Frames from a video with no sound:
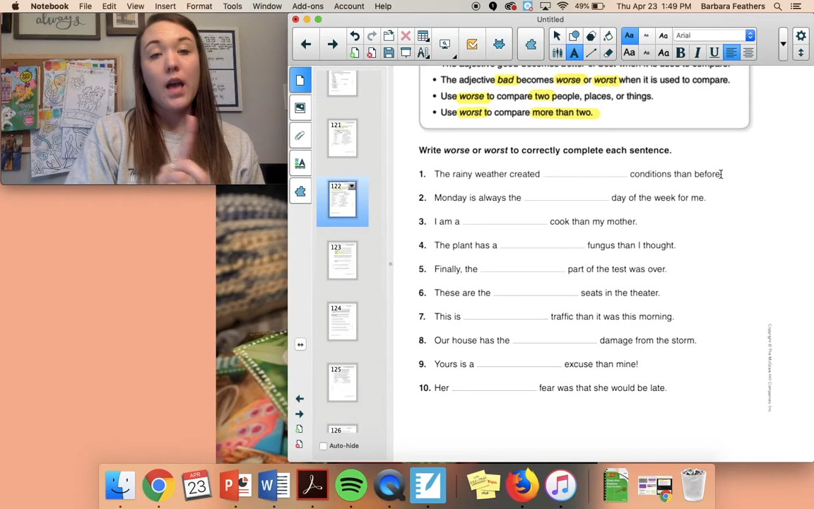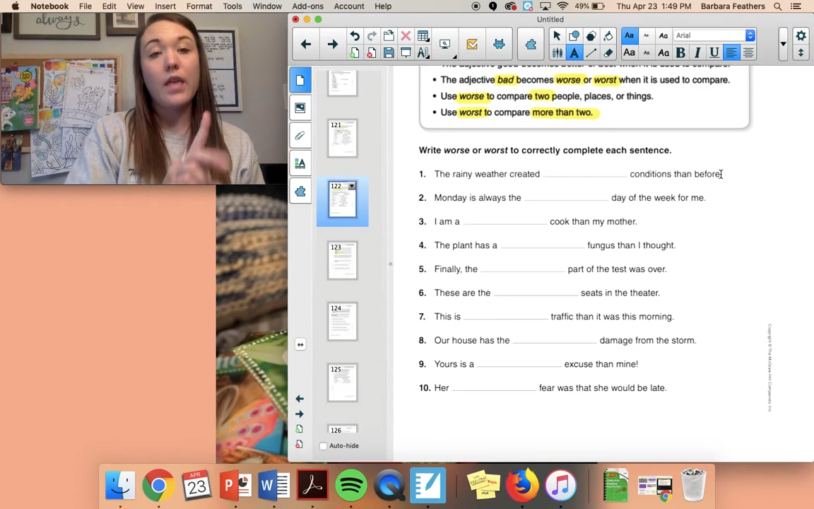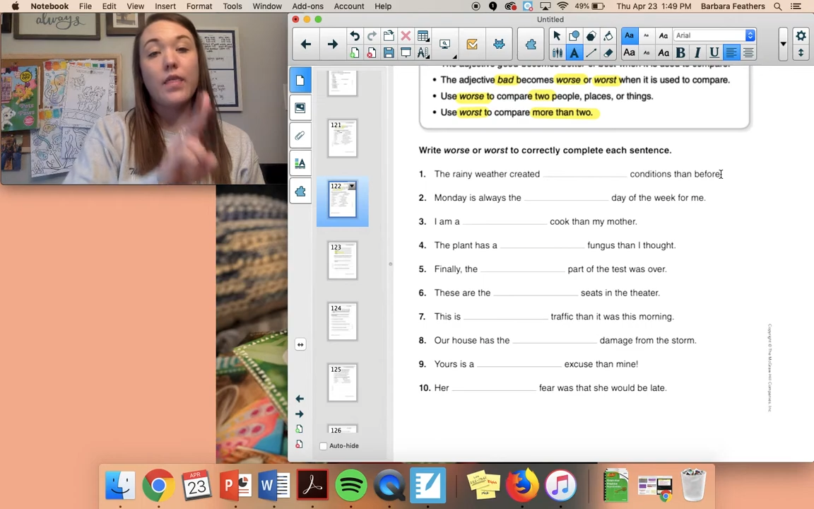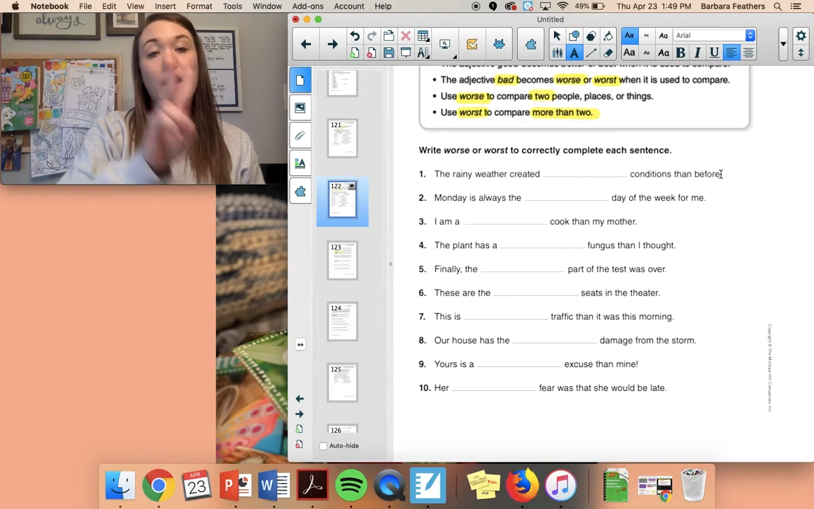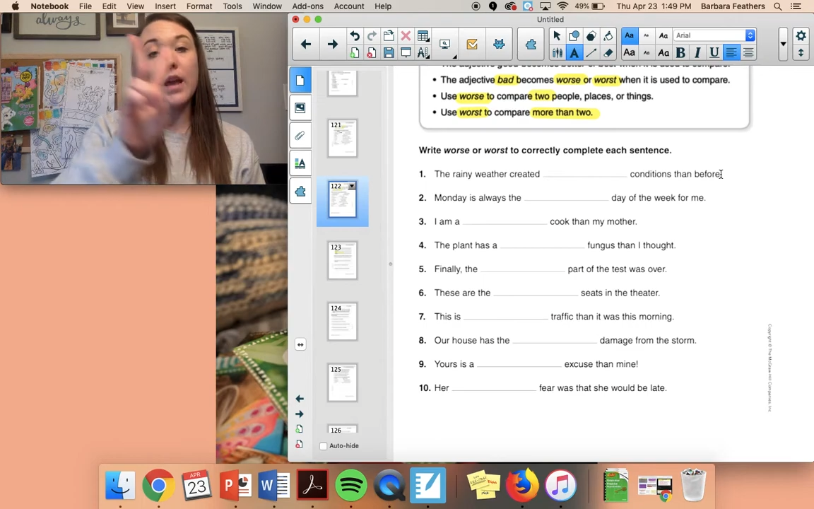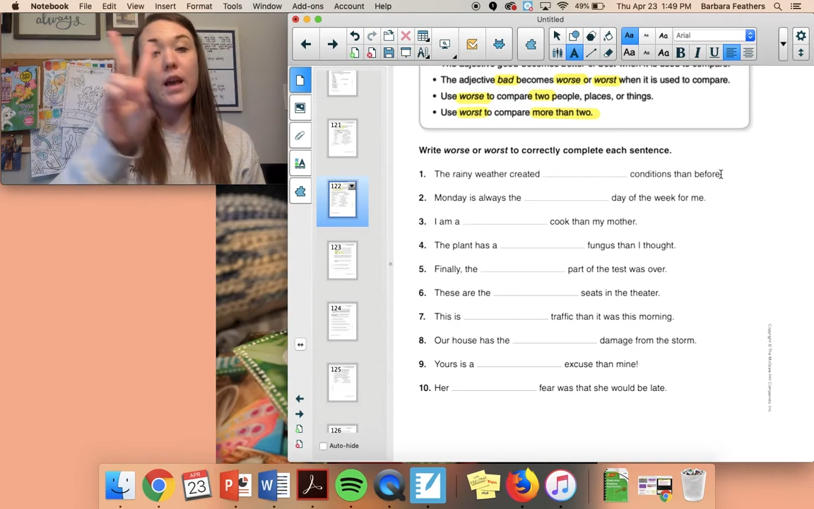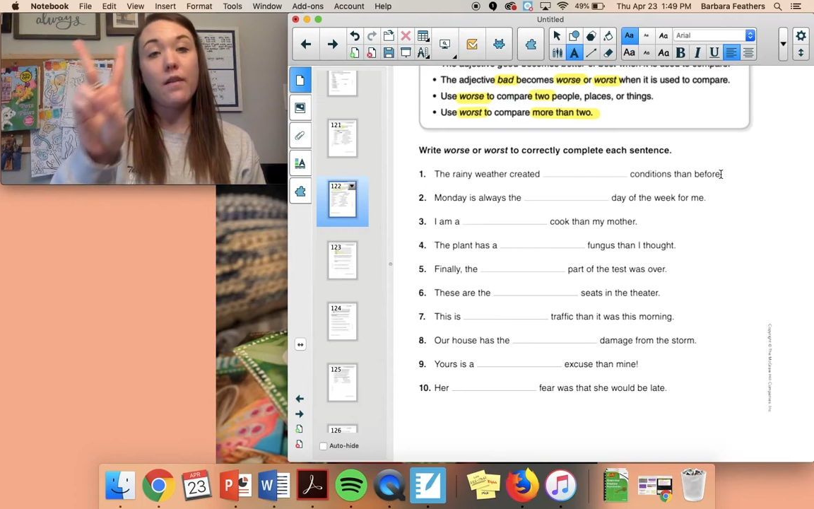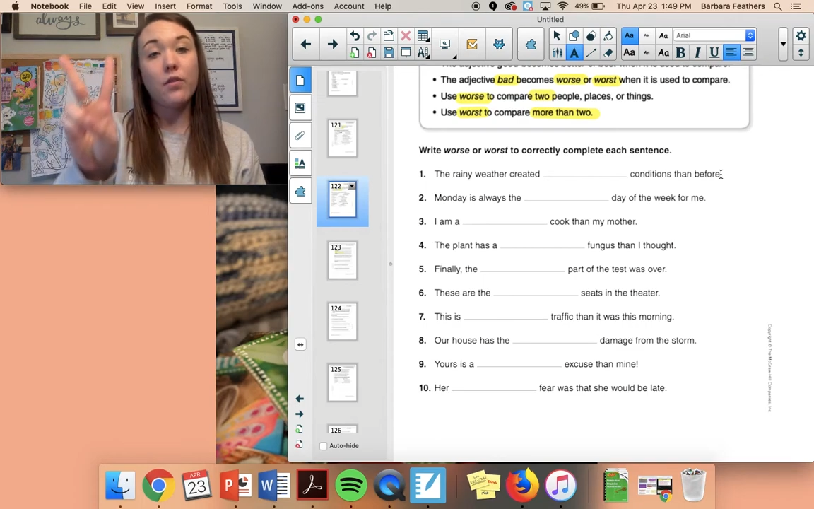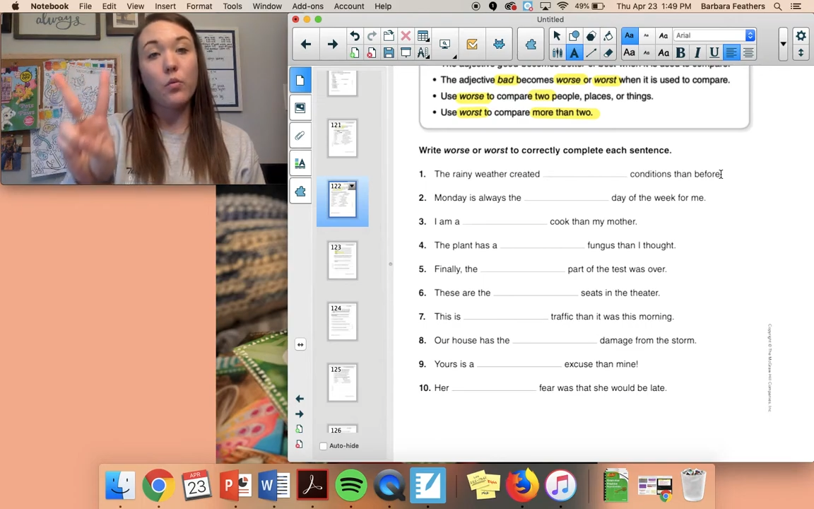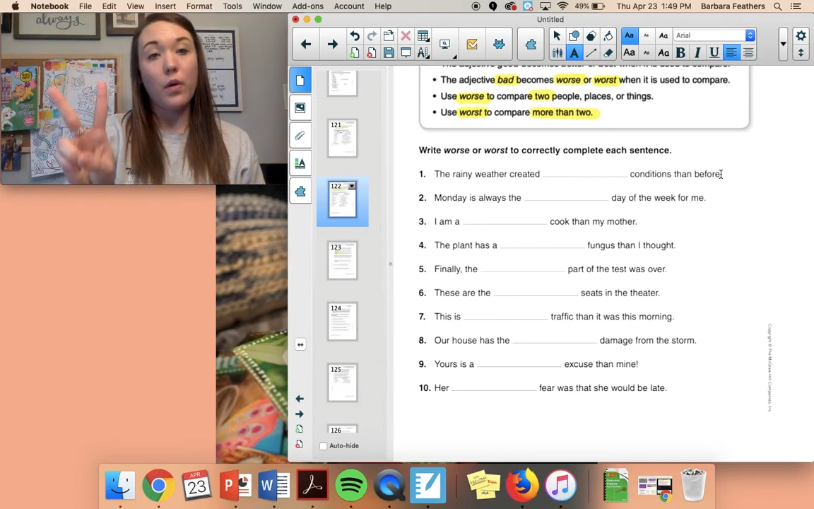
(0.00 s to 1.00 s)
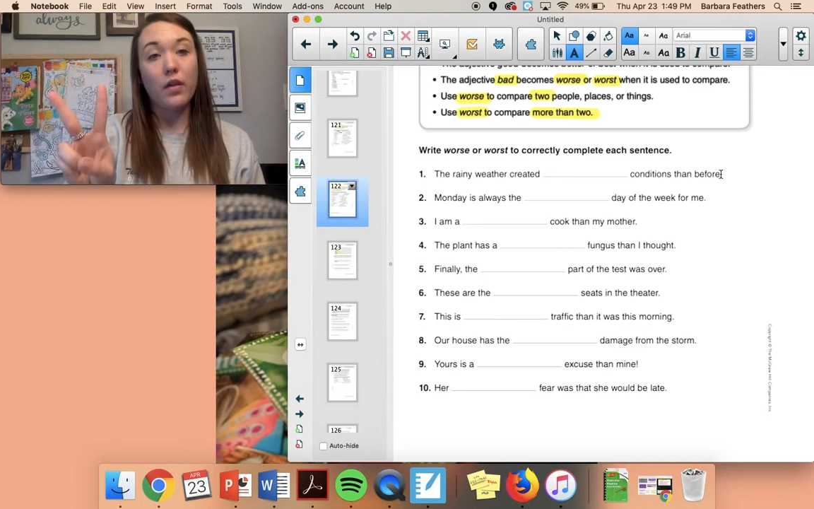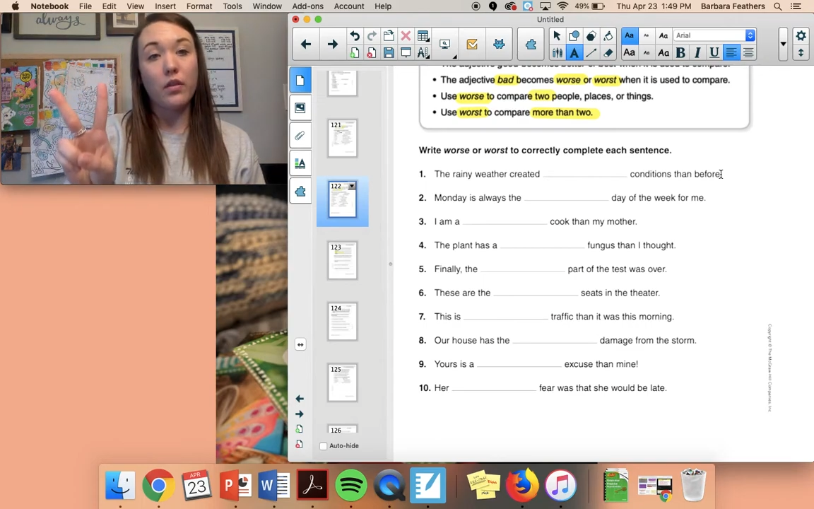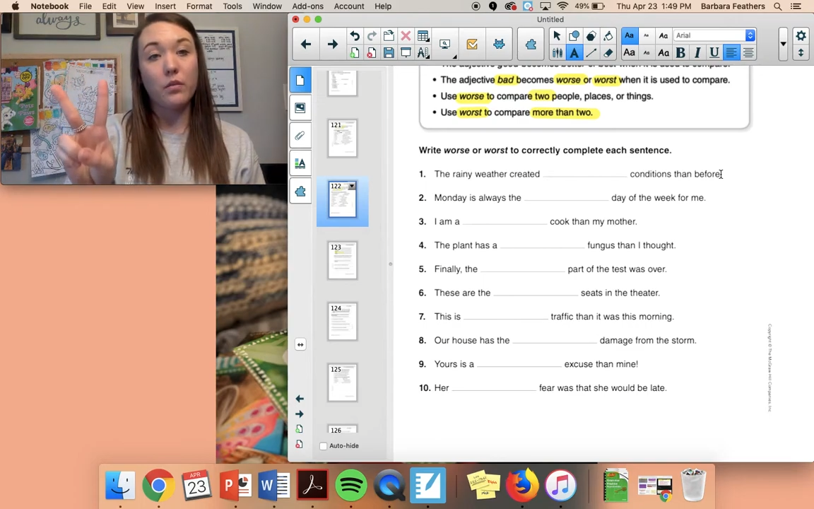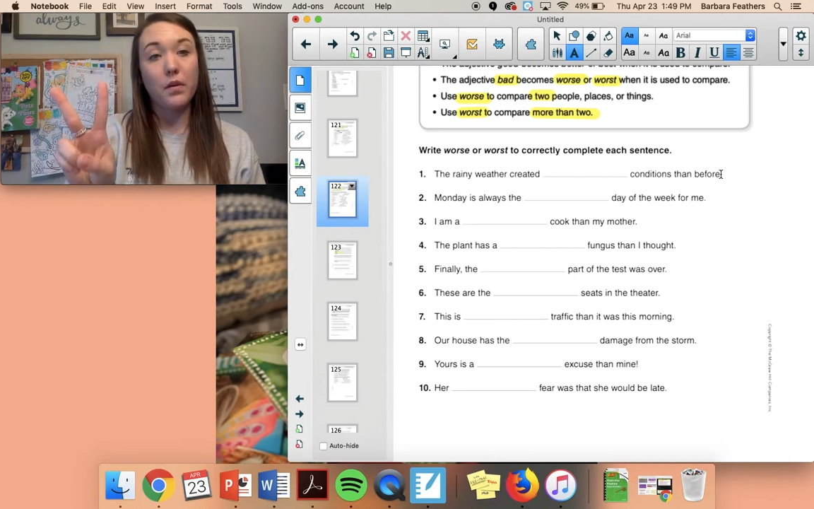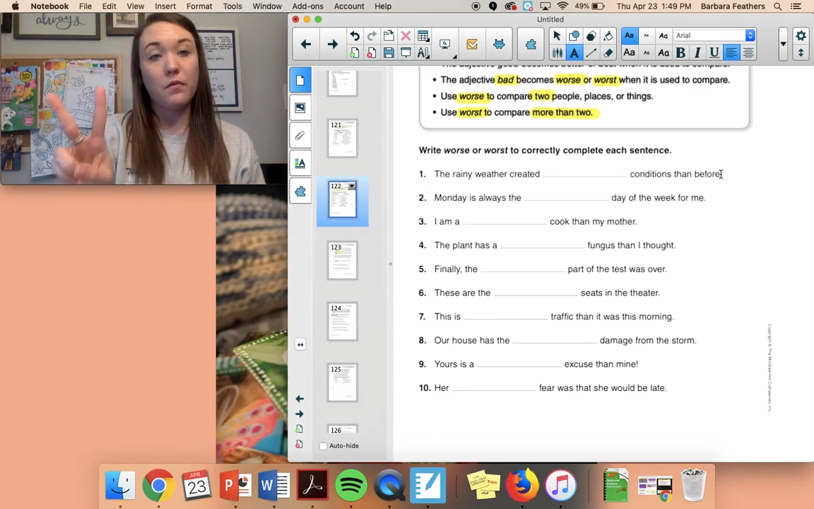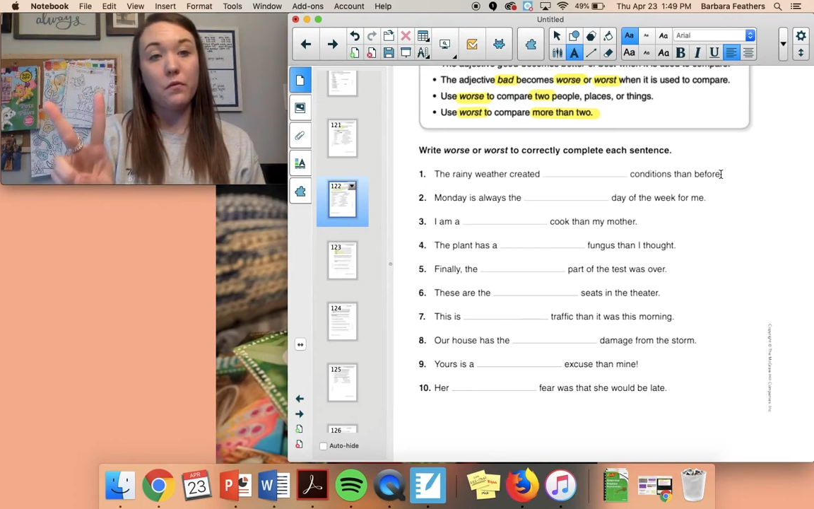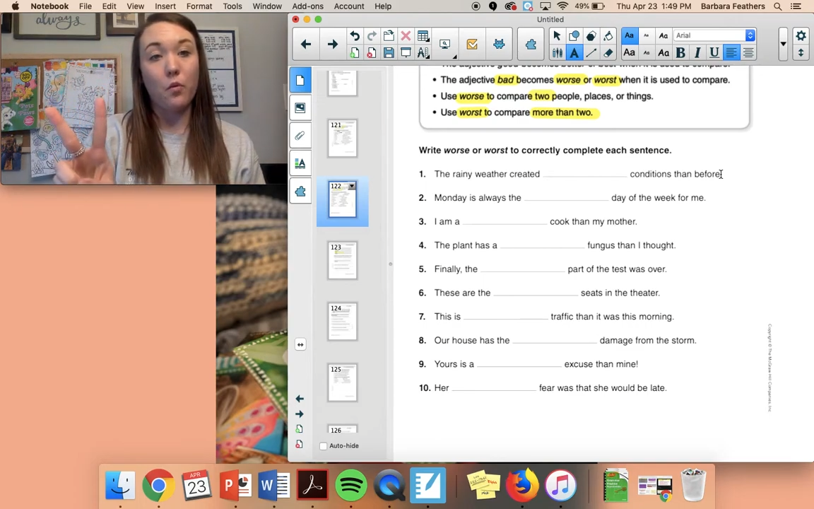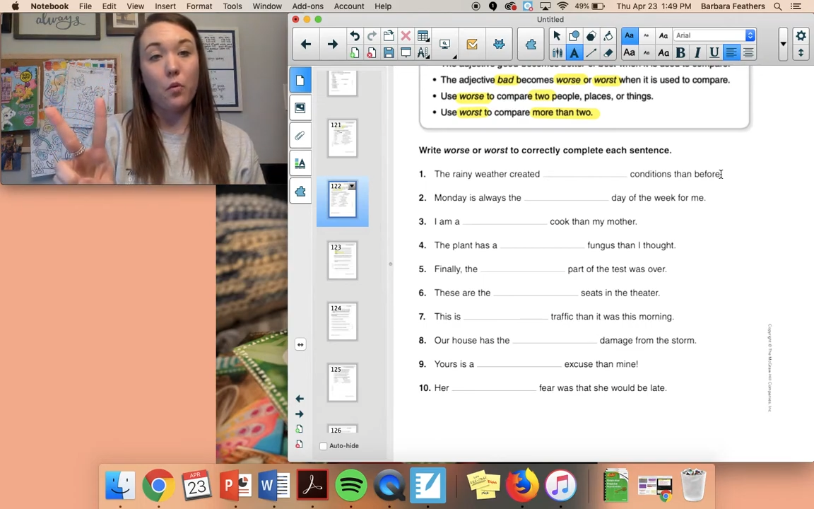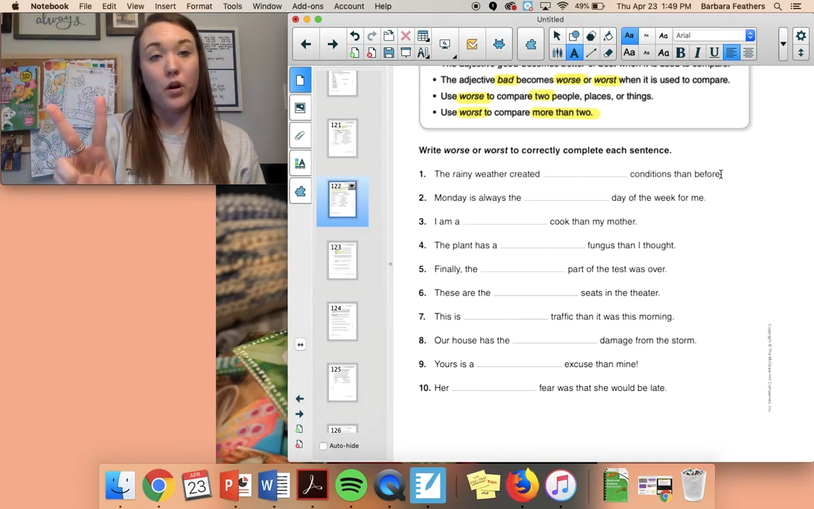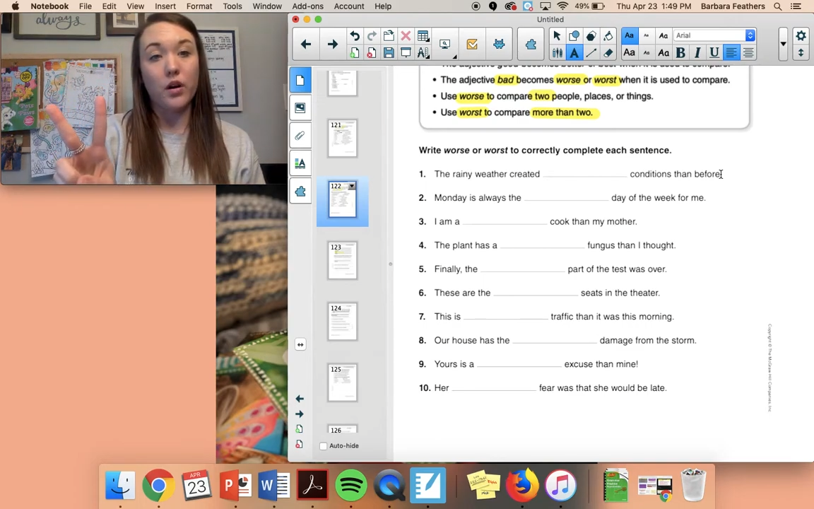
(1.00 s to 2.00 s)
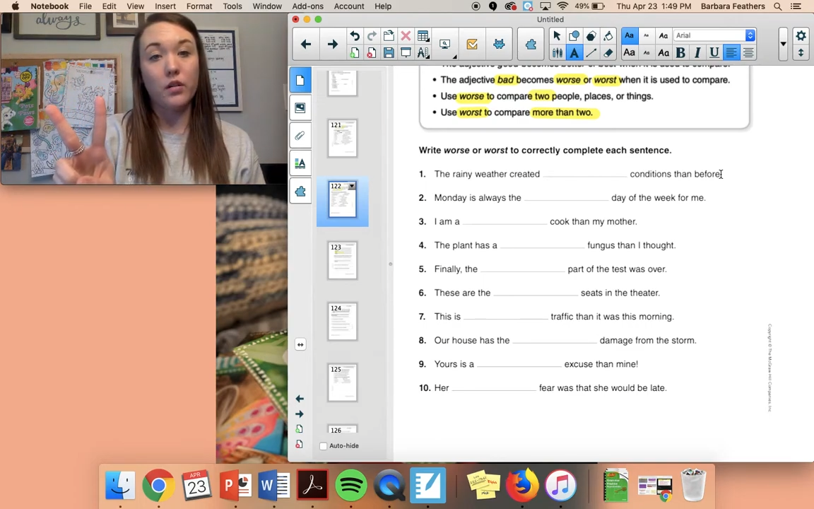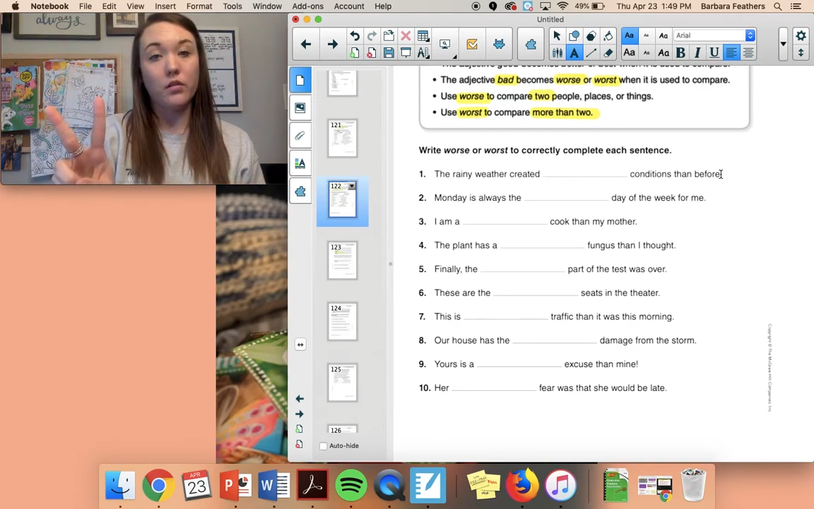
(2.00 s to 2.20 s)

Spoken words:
and then I have the weather before.